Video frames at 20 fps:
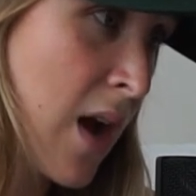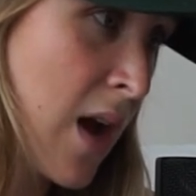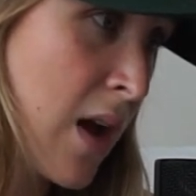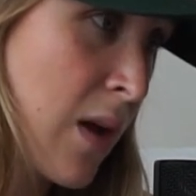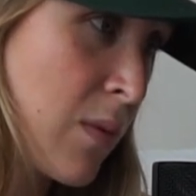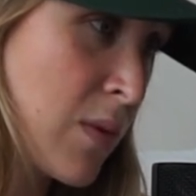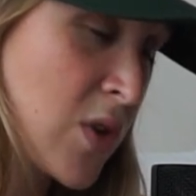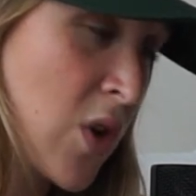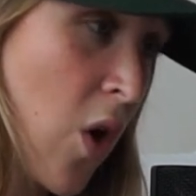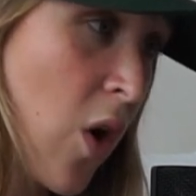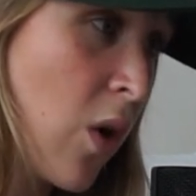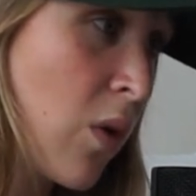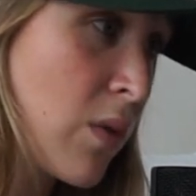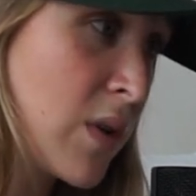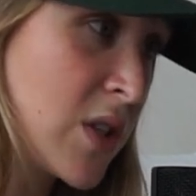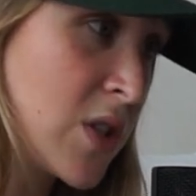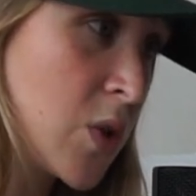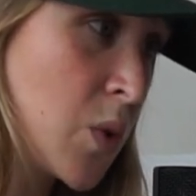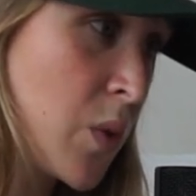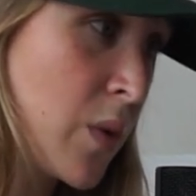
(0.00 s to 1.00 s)
I was
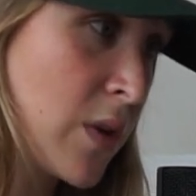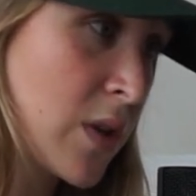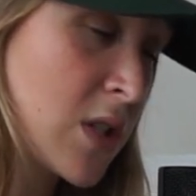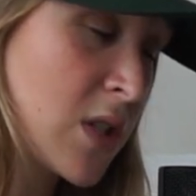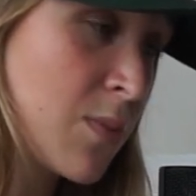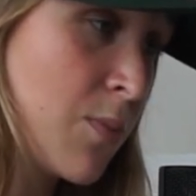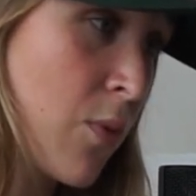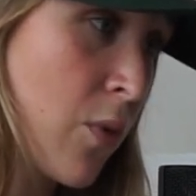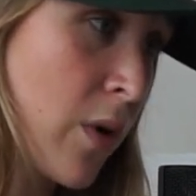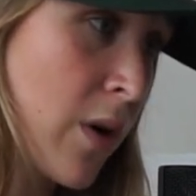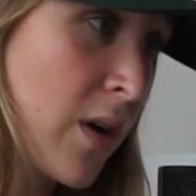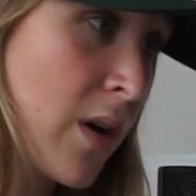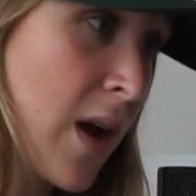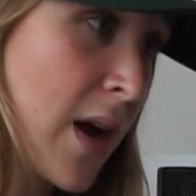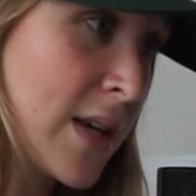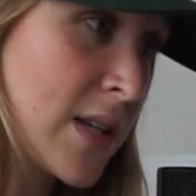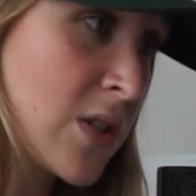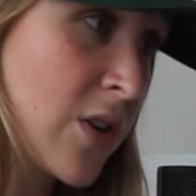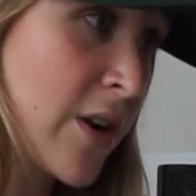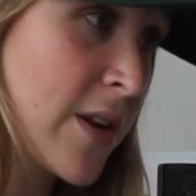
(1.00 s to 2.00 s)
always doing
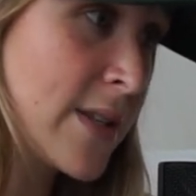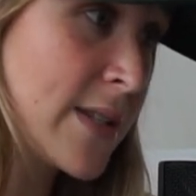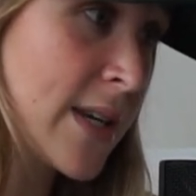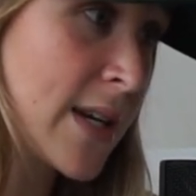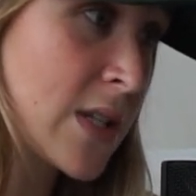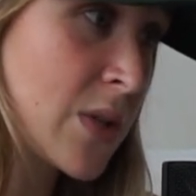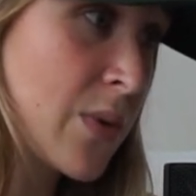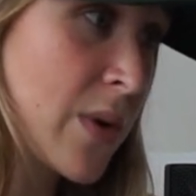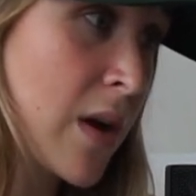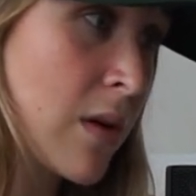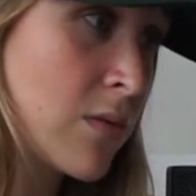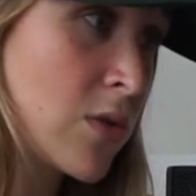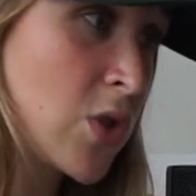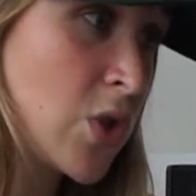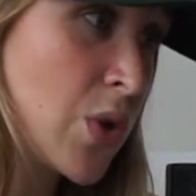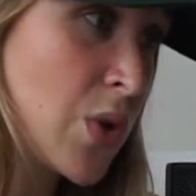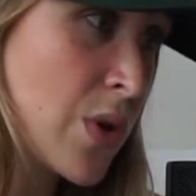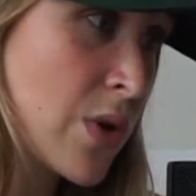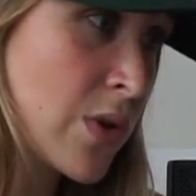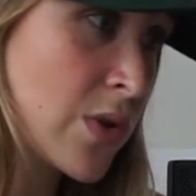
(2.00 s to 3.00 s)
sport. I started dance when I
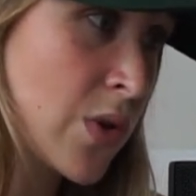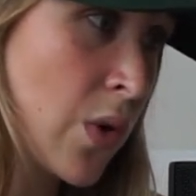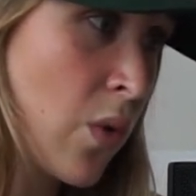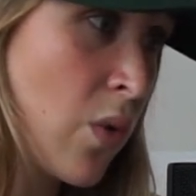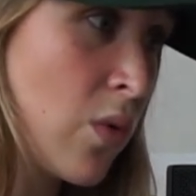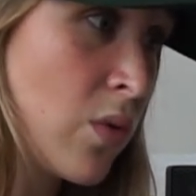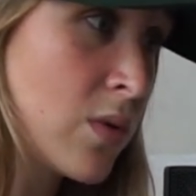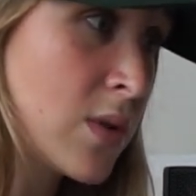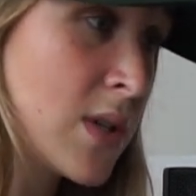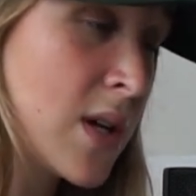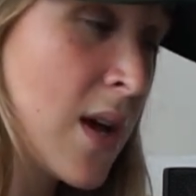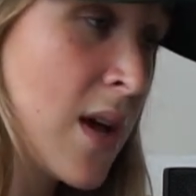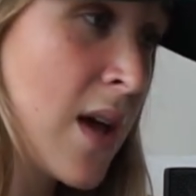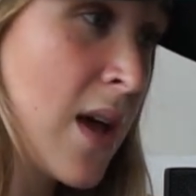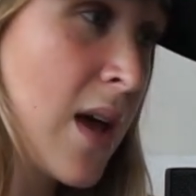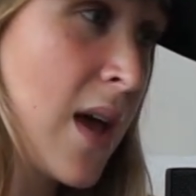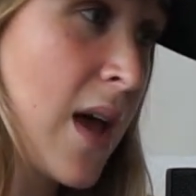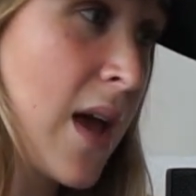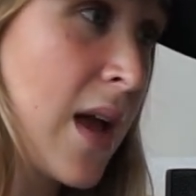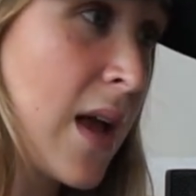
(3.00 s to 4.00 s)
was 2 years old
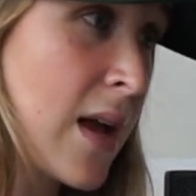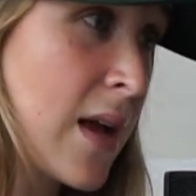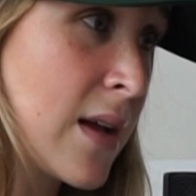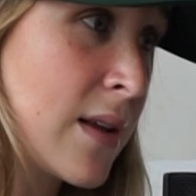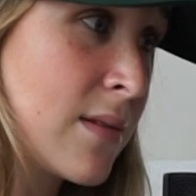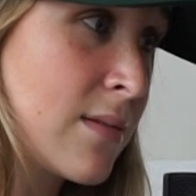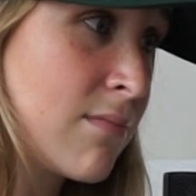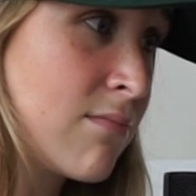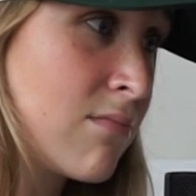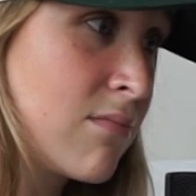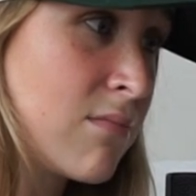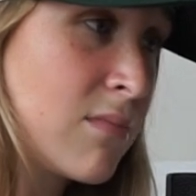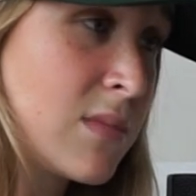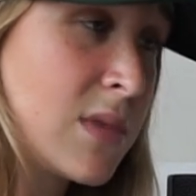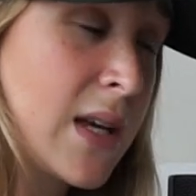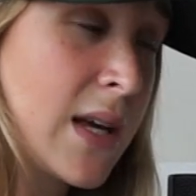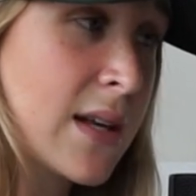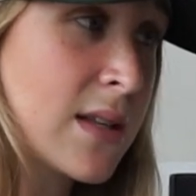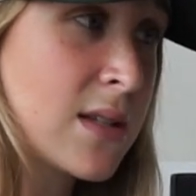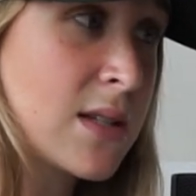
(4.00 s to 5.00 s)

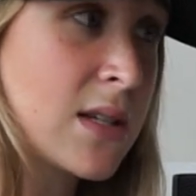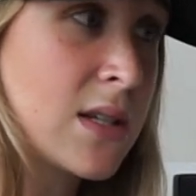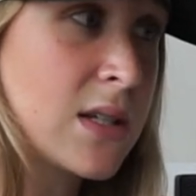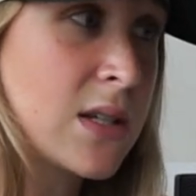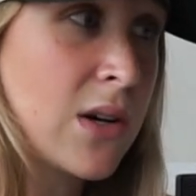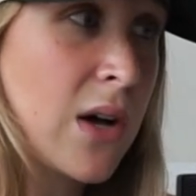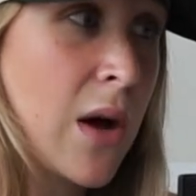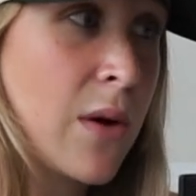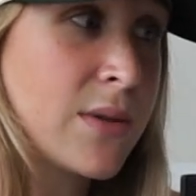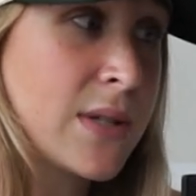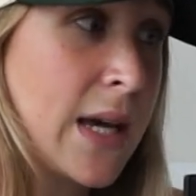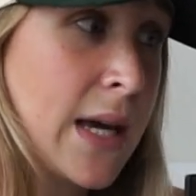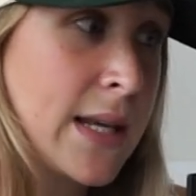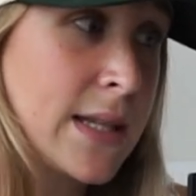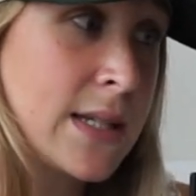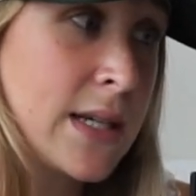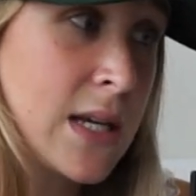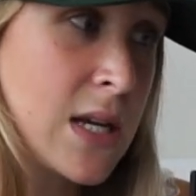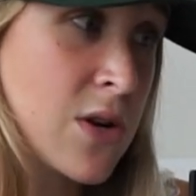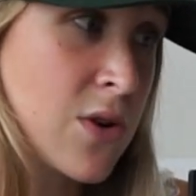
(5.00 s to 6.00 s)
and danced until I was
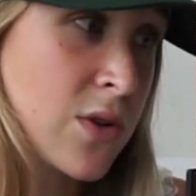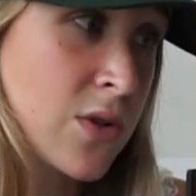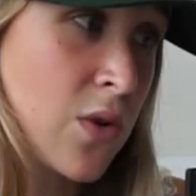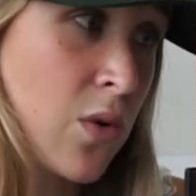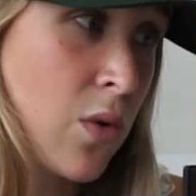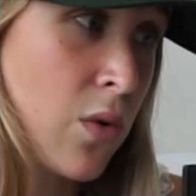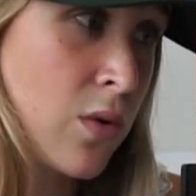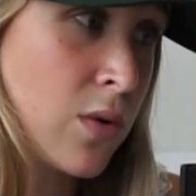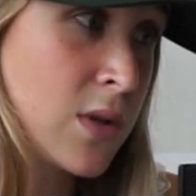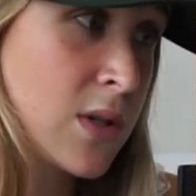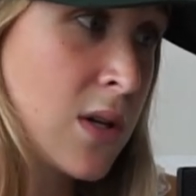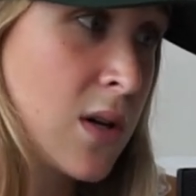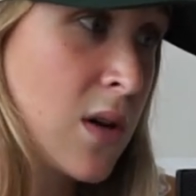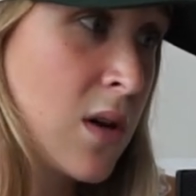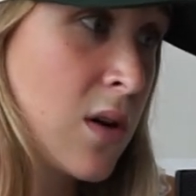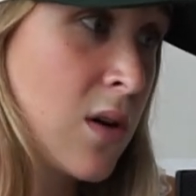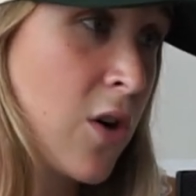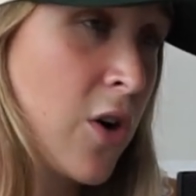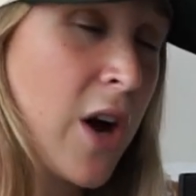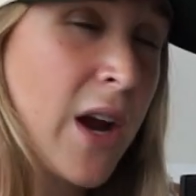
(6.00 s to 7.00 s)
18 years old,
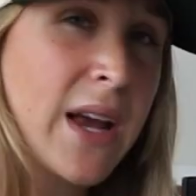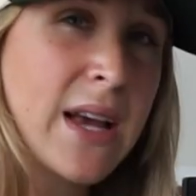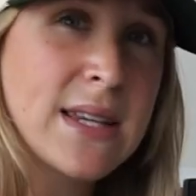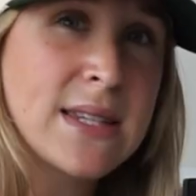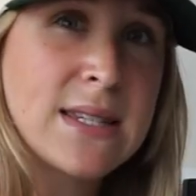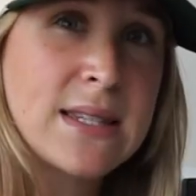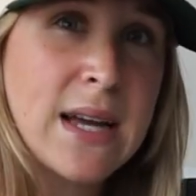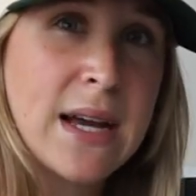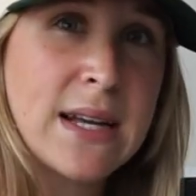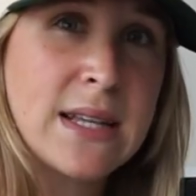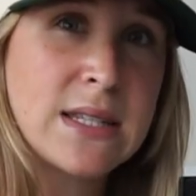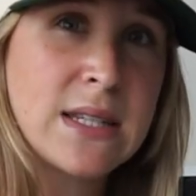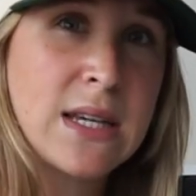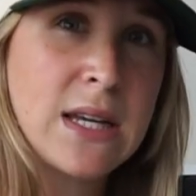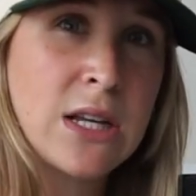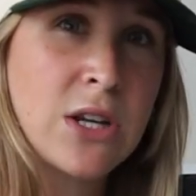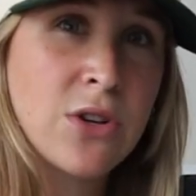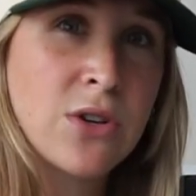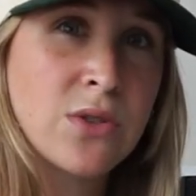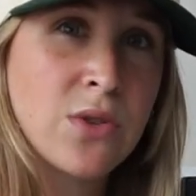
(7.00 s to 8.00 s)
or I guess
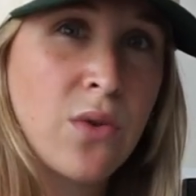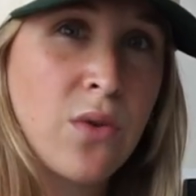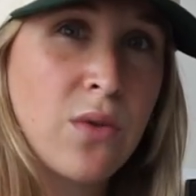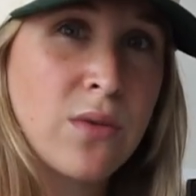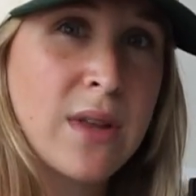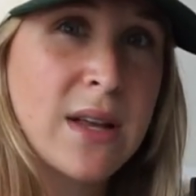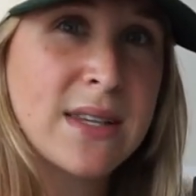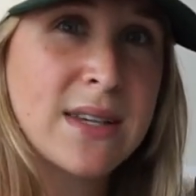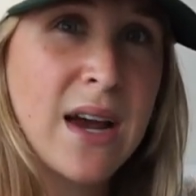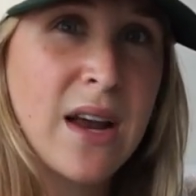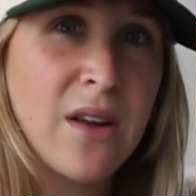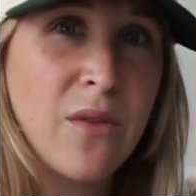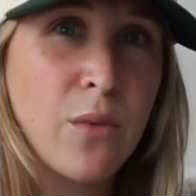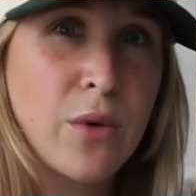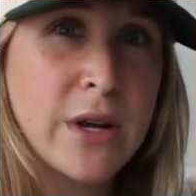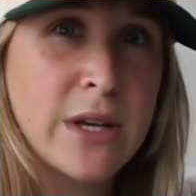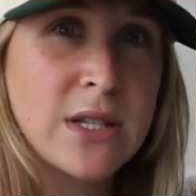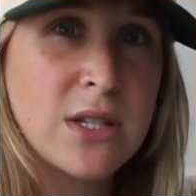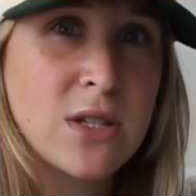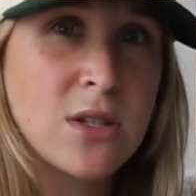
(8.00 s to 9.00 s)
19 years old. That's kind
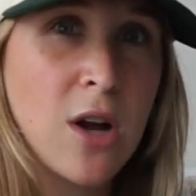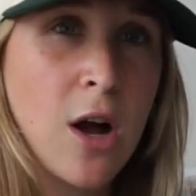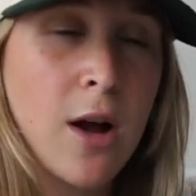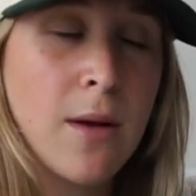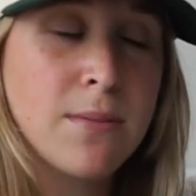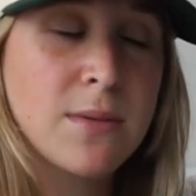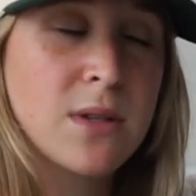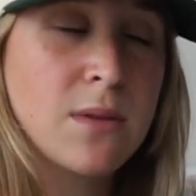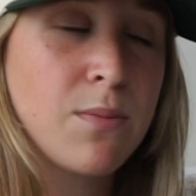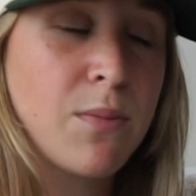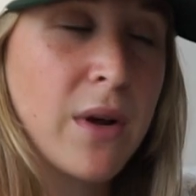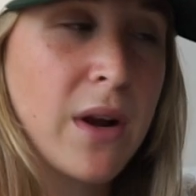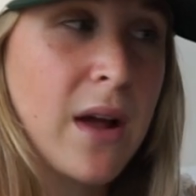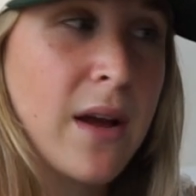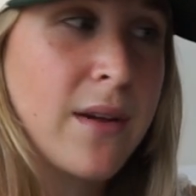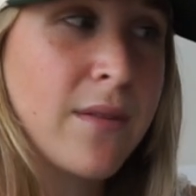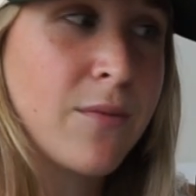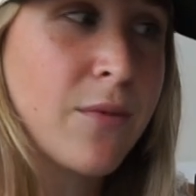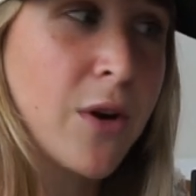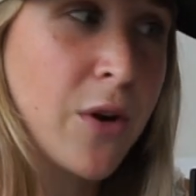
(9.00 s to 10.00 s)
of when I stopped,
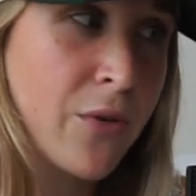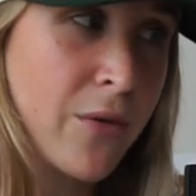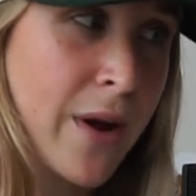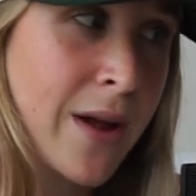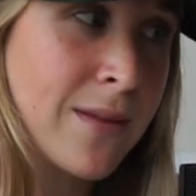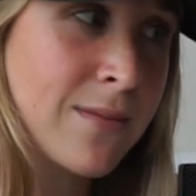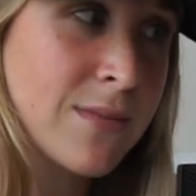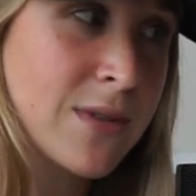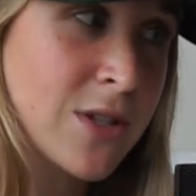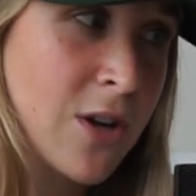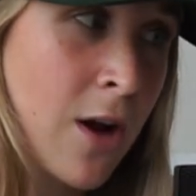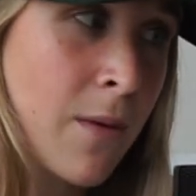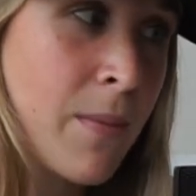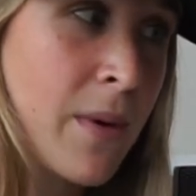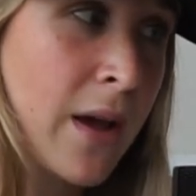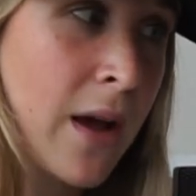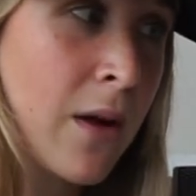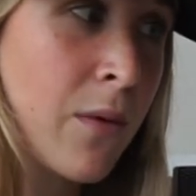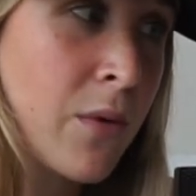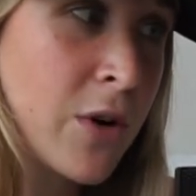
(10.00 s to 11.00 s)
but I regret
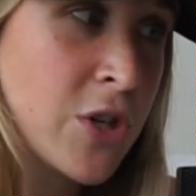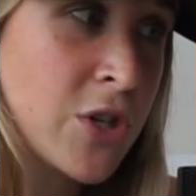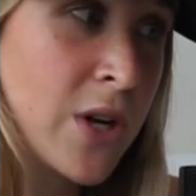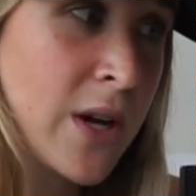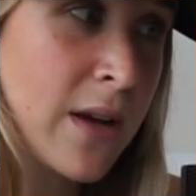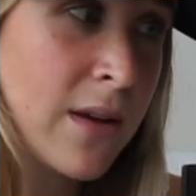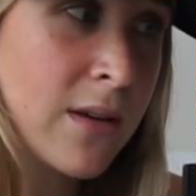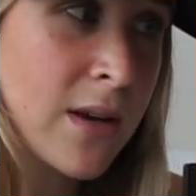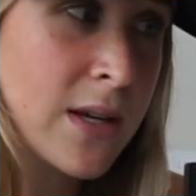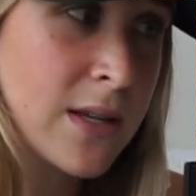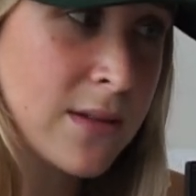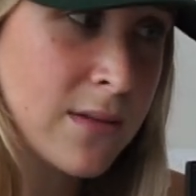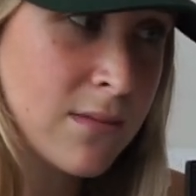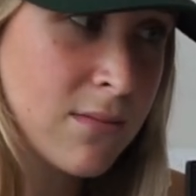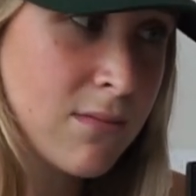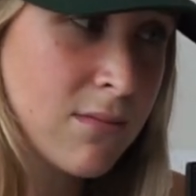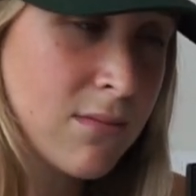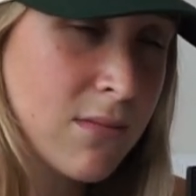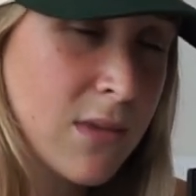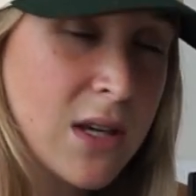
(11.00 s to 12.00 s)
stopping. I wish I could
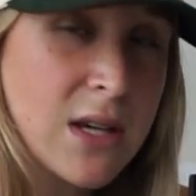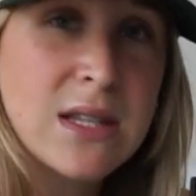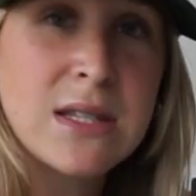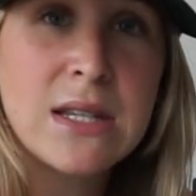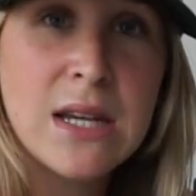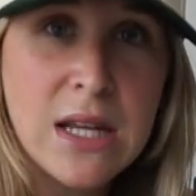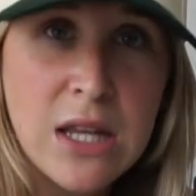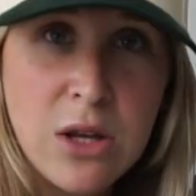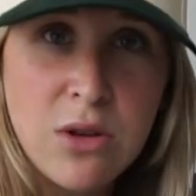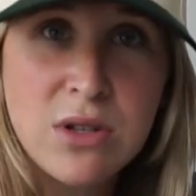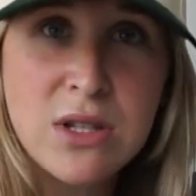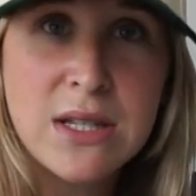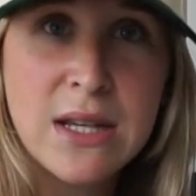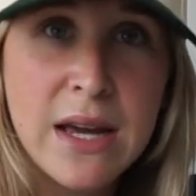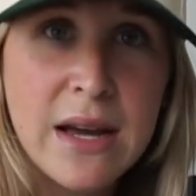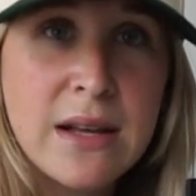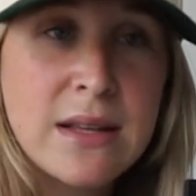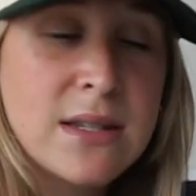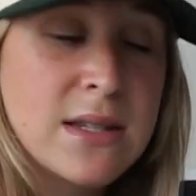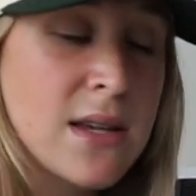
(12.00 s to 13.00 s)
continue to
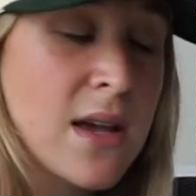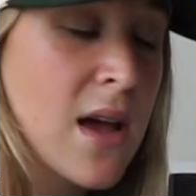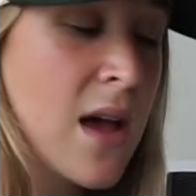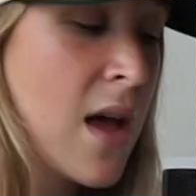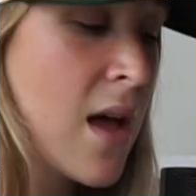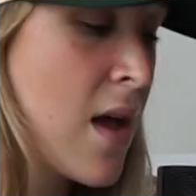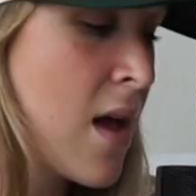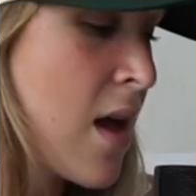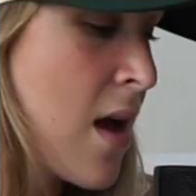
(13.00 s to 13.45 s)
dance.